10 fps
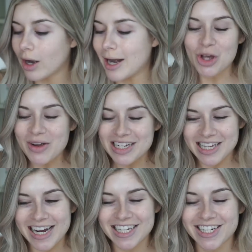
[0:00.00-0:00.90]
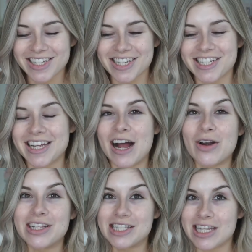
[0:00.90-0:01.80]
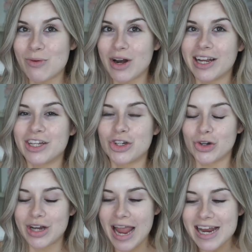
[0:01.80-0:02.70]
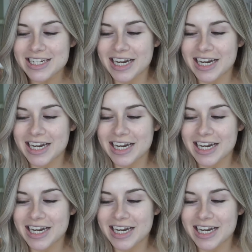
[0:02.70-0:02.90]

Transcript: and so excited to just sit down and see what I can create.